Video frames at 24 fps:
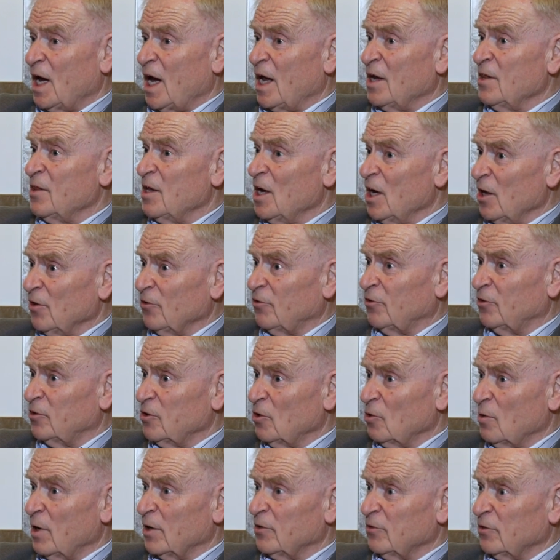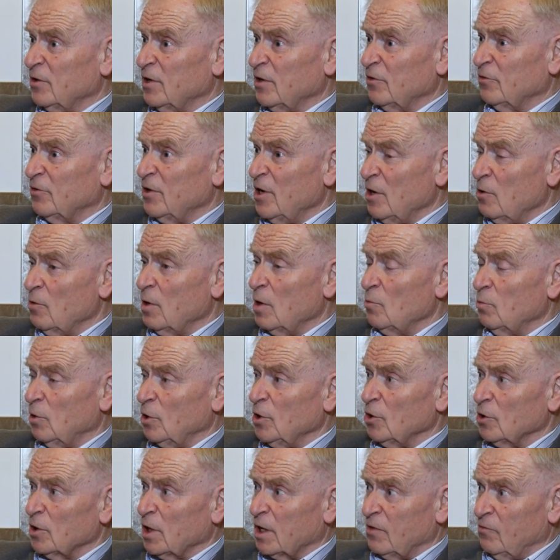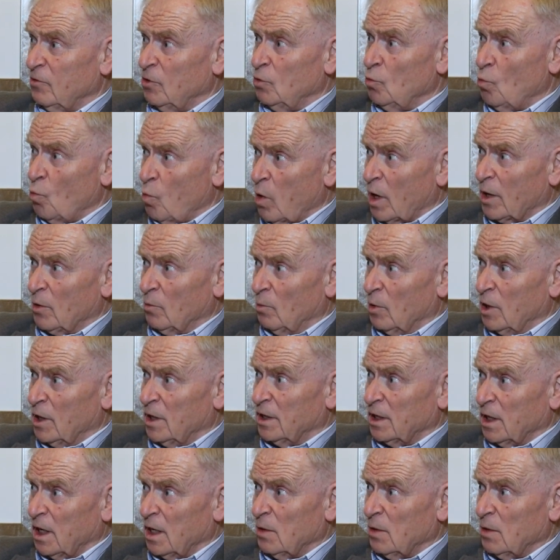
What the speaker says: And the answer to your question is no, I will not give you one word.